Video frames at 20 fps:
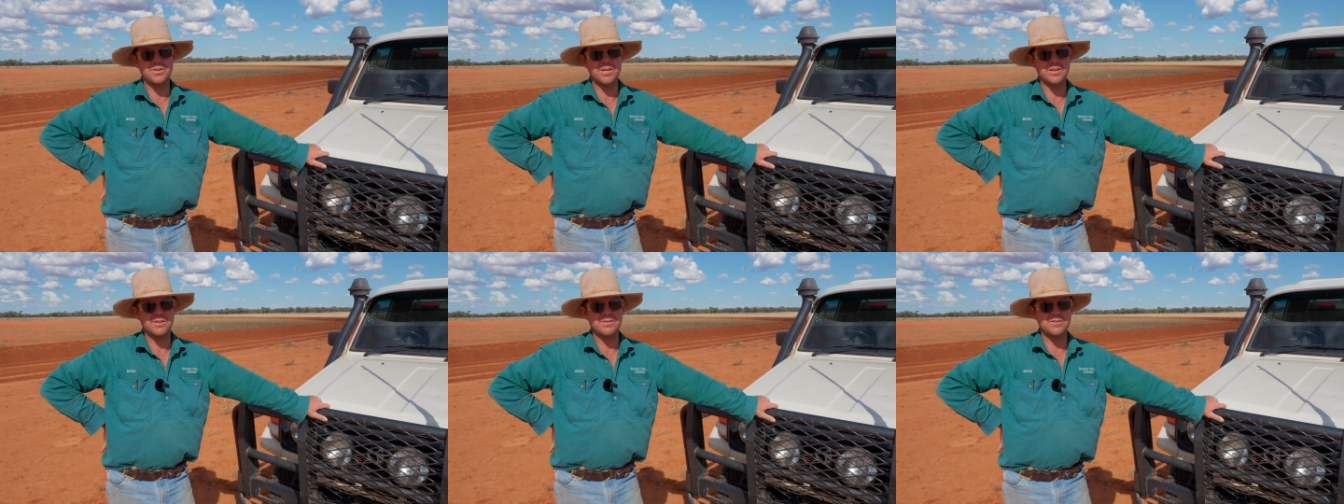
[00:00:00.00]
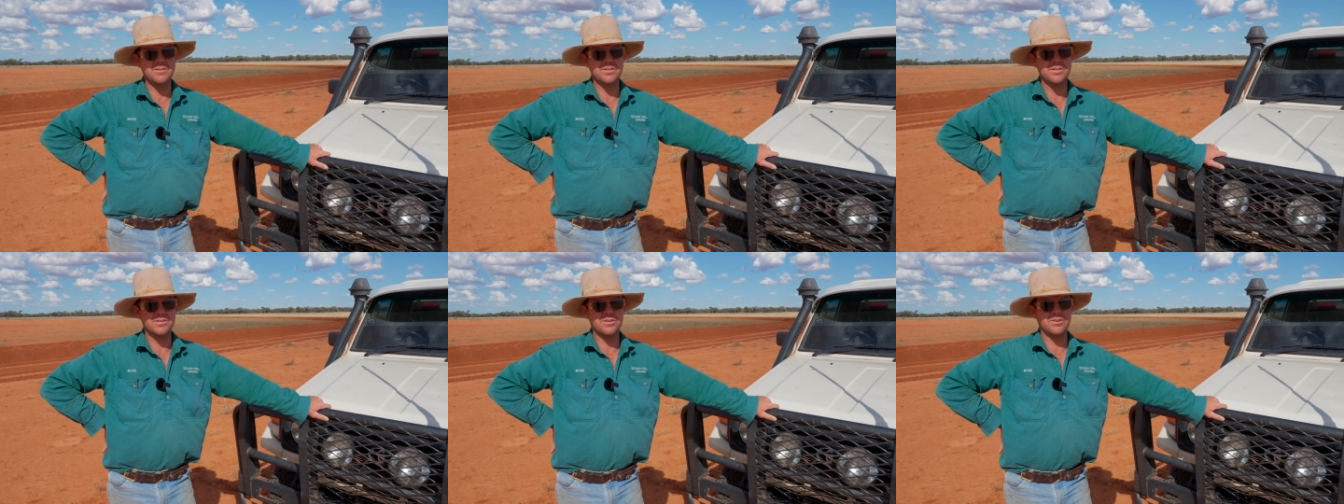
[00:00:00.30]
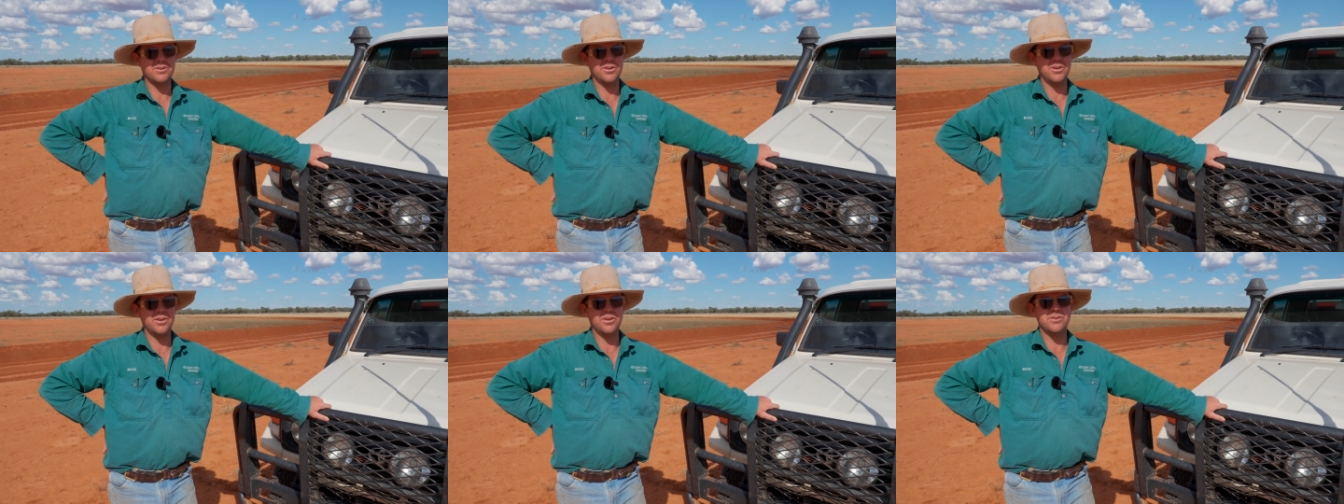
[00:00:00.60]
You, you just
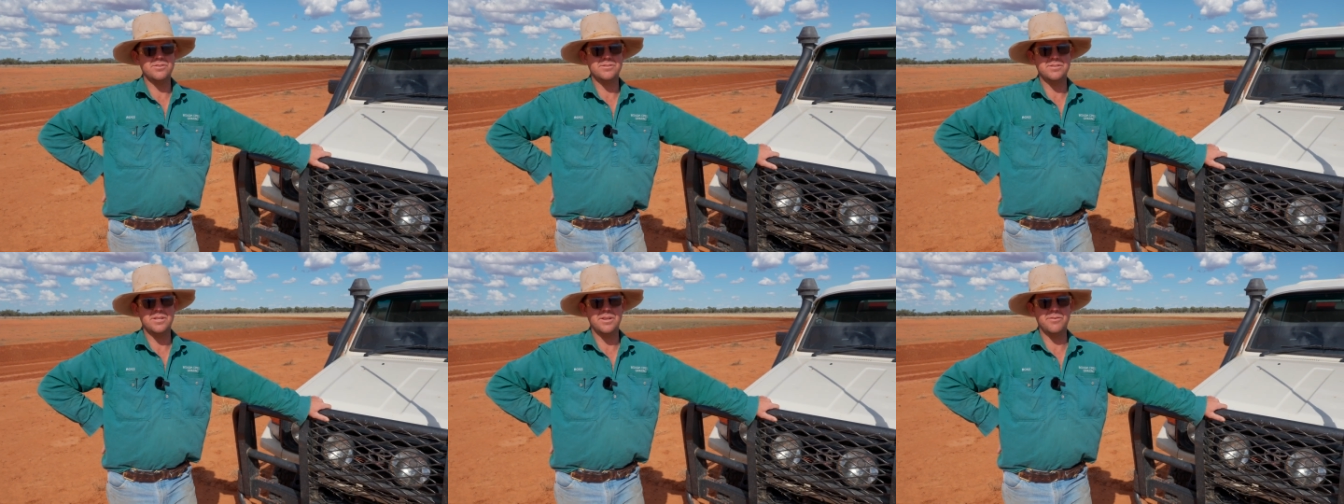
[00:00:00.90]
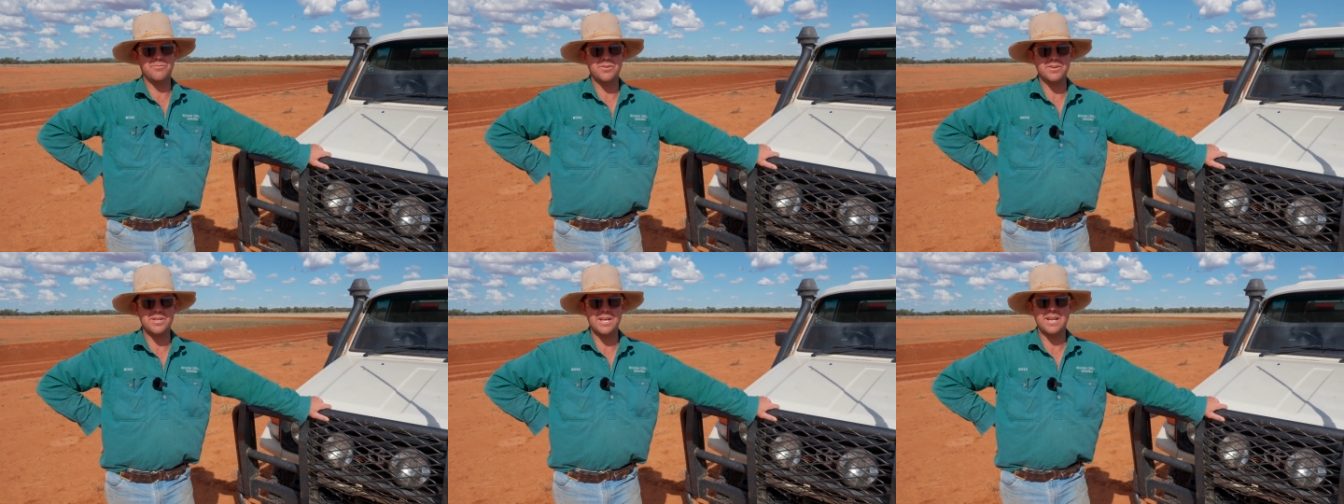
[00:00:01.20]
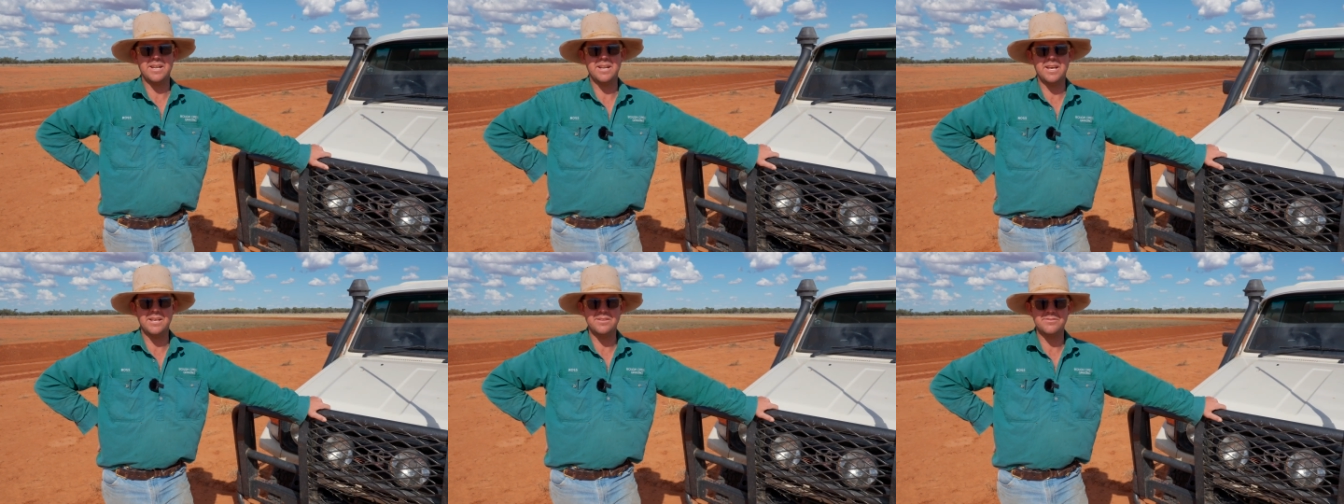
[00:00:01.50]
got to use different
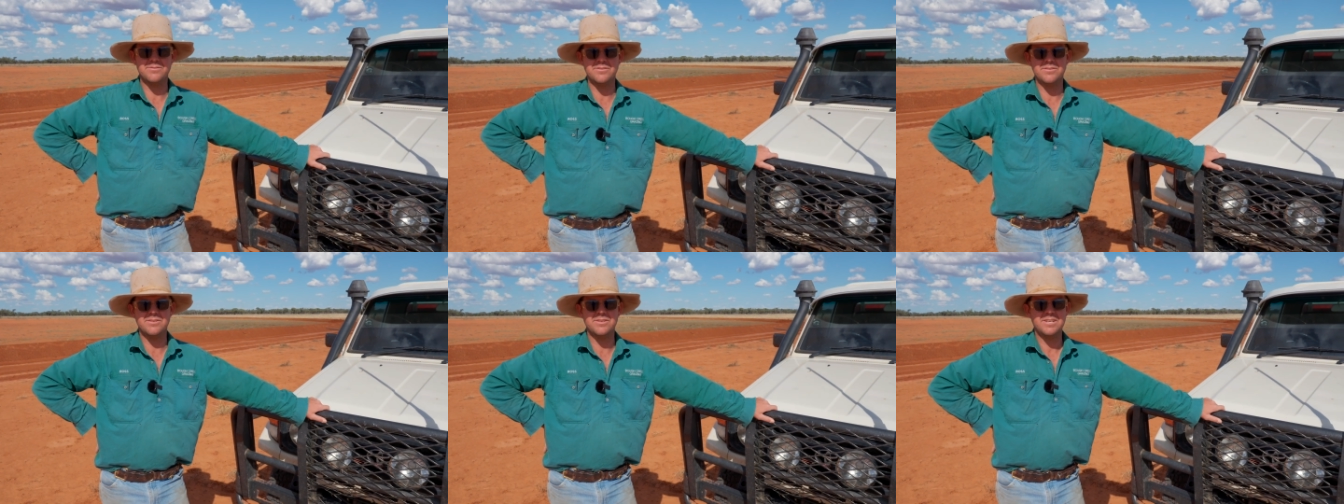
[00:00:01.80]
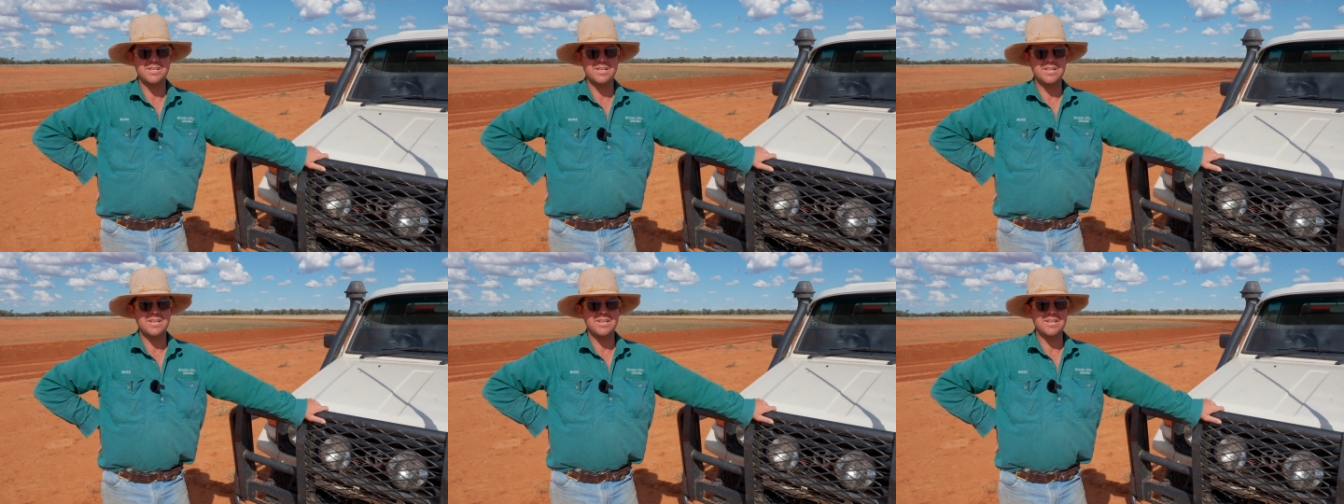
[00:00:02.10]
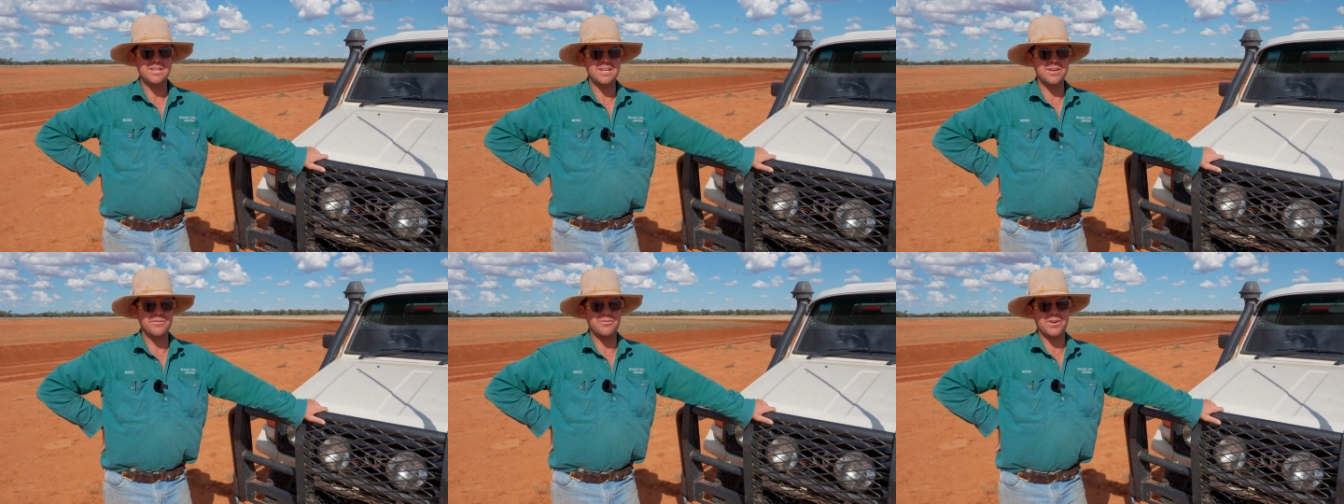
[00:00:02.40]
techniques for
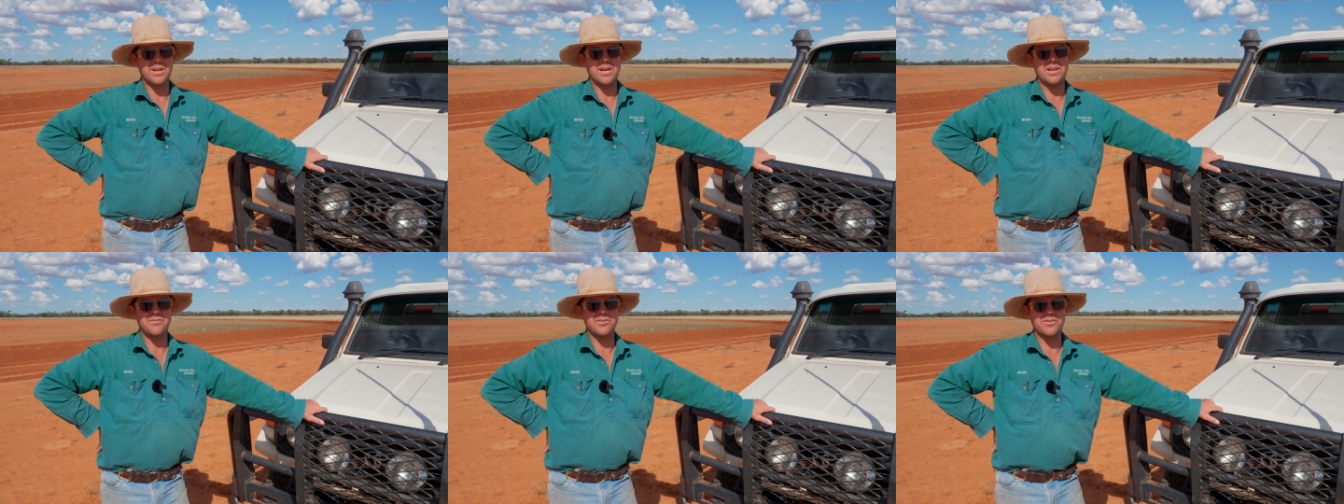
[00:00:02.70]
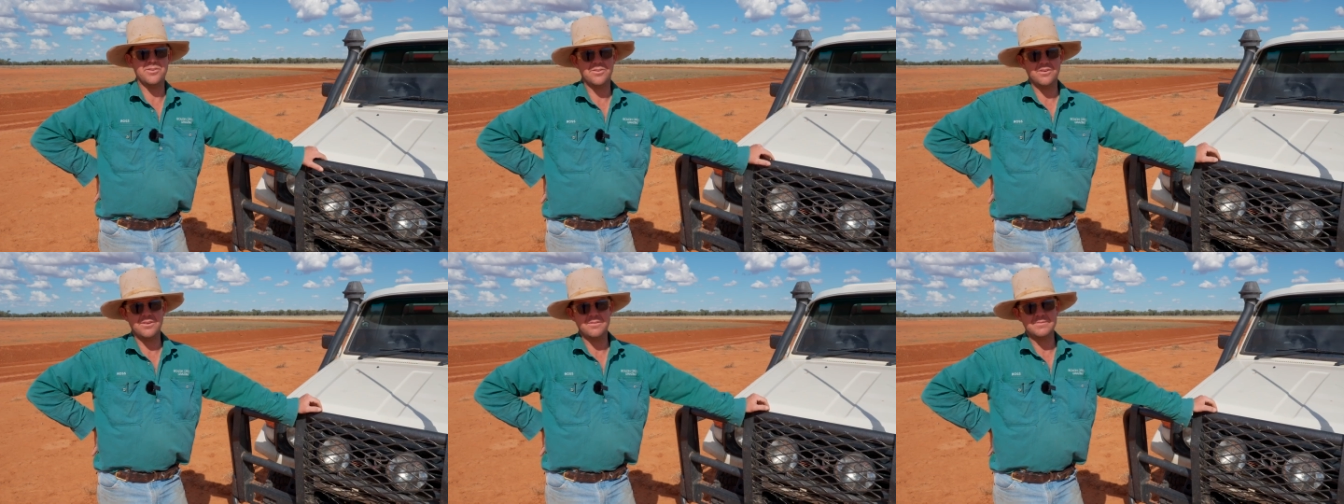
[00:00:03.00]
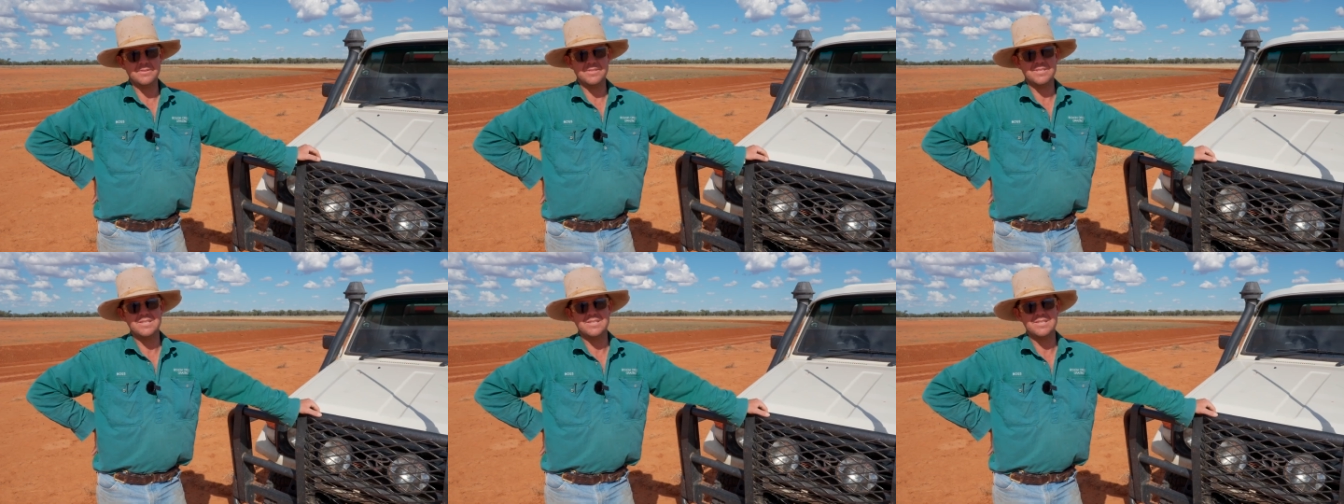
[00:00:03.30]
different country types.